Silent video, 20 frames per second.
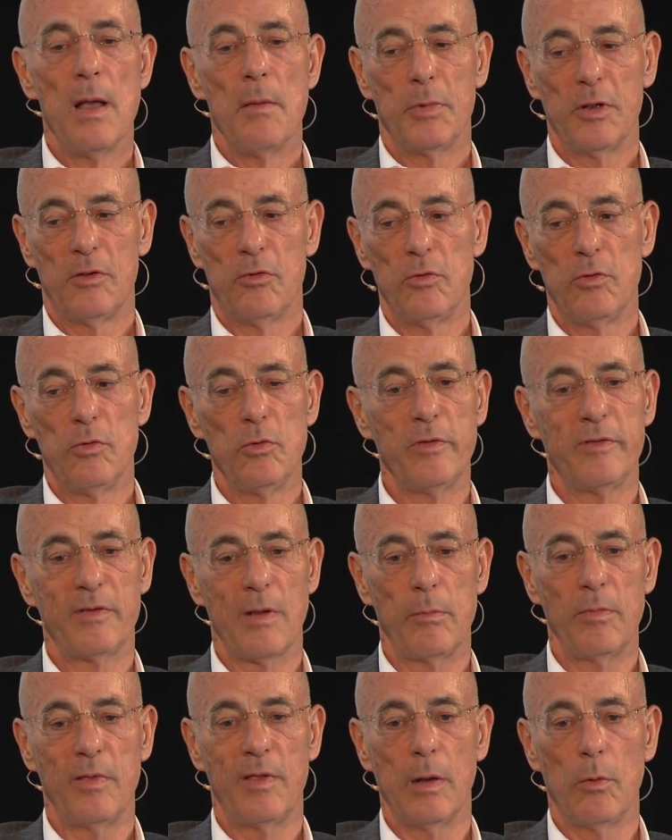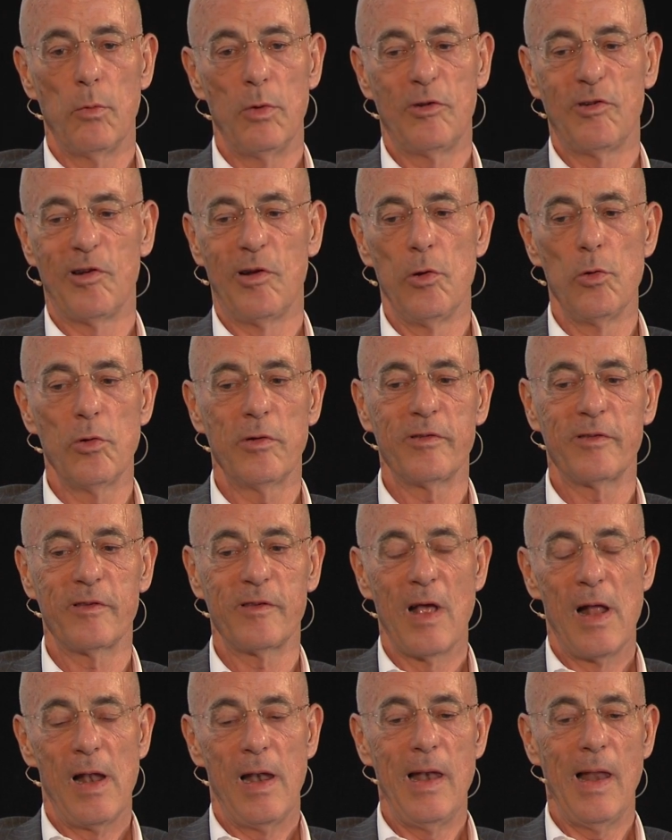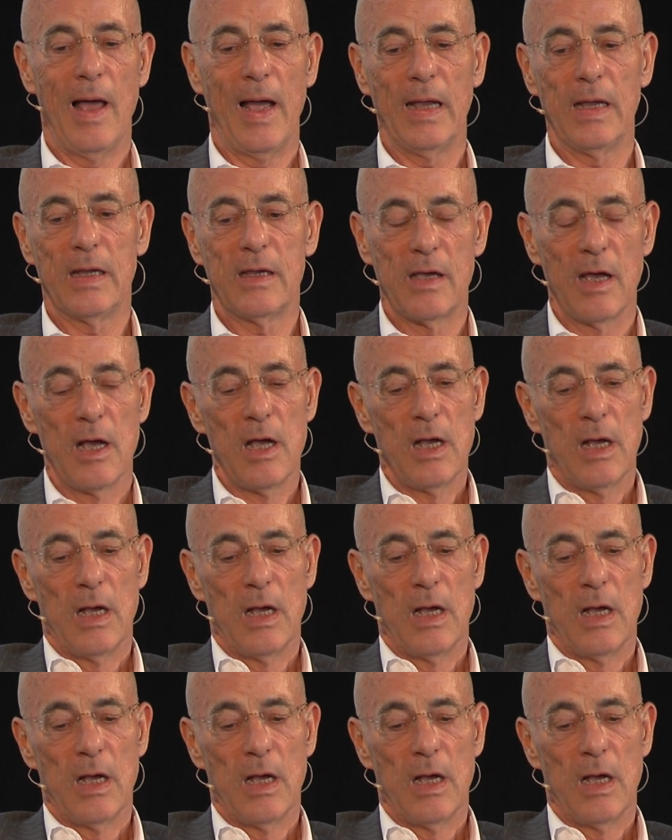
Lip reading: But to do something which looks like